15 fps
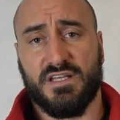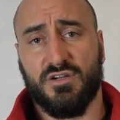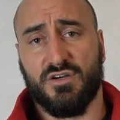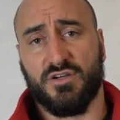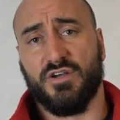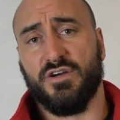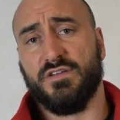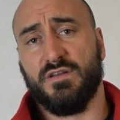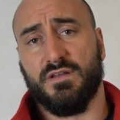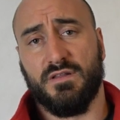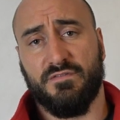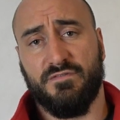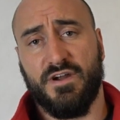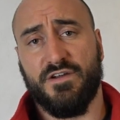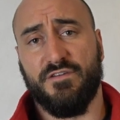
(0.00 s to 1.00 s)
They look good,
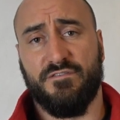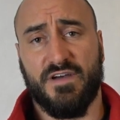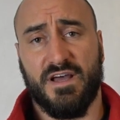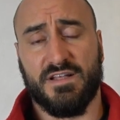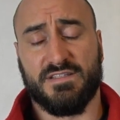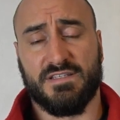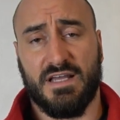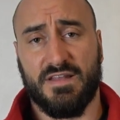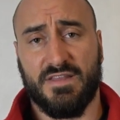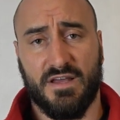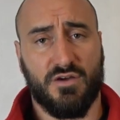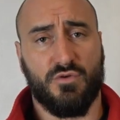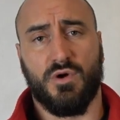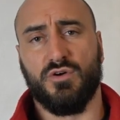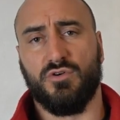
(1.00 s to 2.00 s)
they're very fit, and
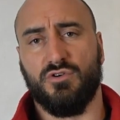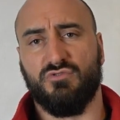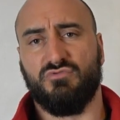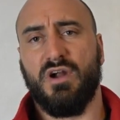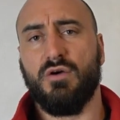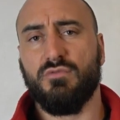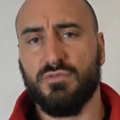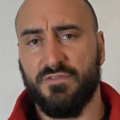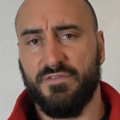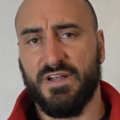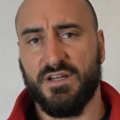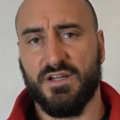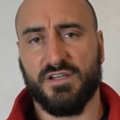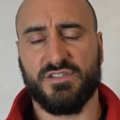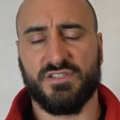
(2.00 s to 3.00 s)
they're quite all-round
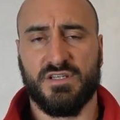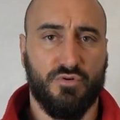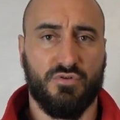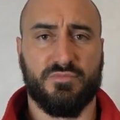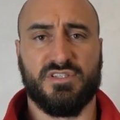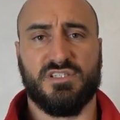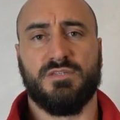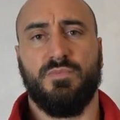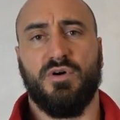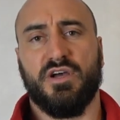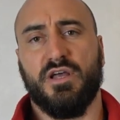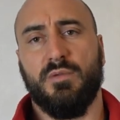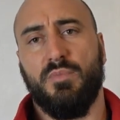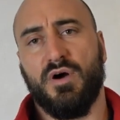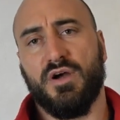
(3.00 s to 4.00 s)
fitness. The program is
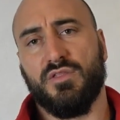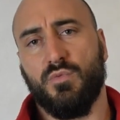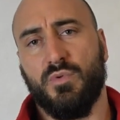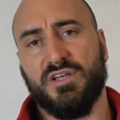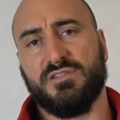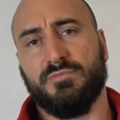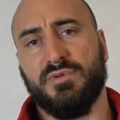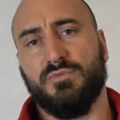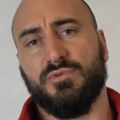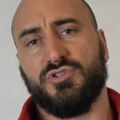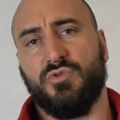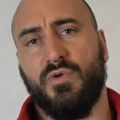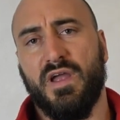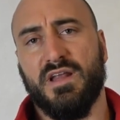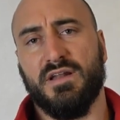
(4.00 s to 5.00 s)
inspired by the way somebody would
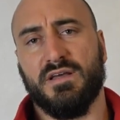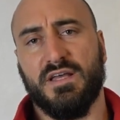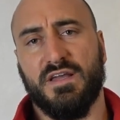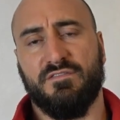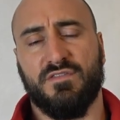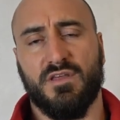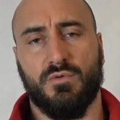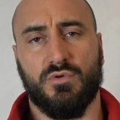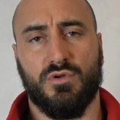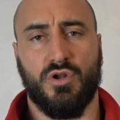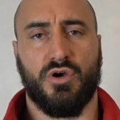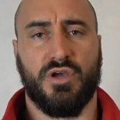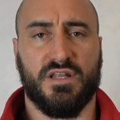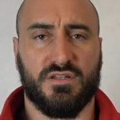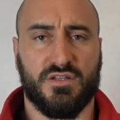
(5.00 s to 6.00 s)
train if they were
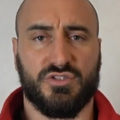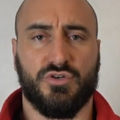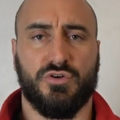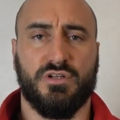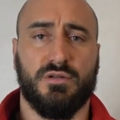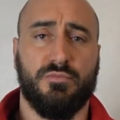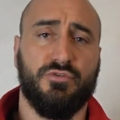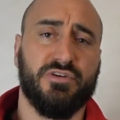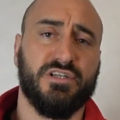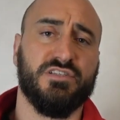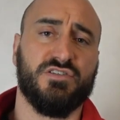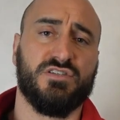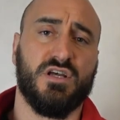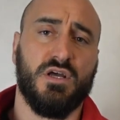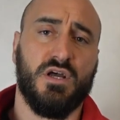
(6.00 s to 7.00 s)
looking to join the
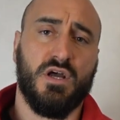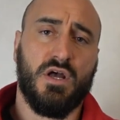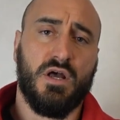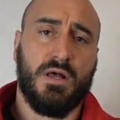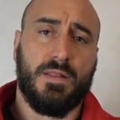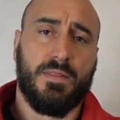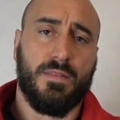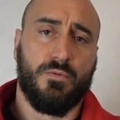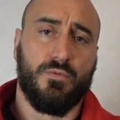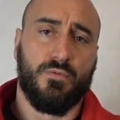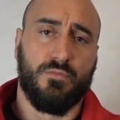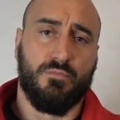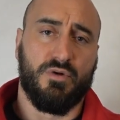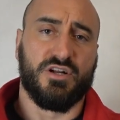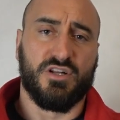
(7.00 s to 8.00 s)
Marines,
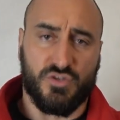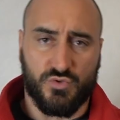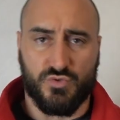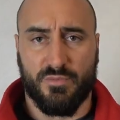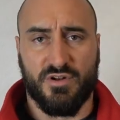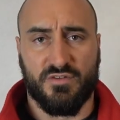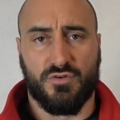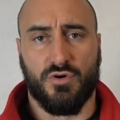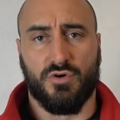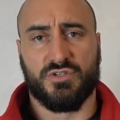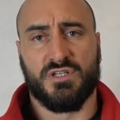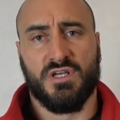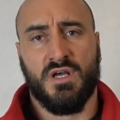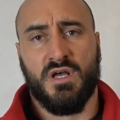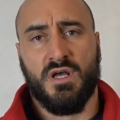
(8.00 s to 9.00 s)
minus the swimming, of
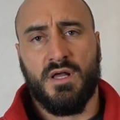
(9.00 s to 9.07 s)
course.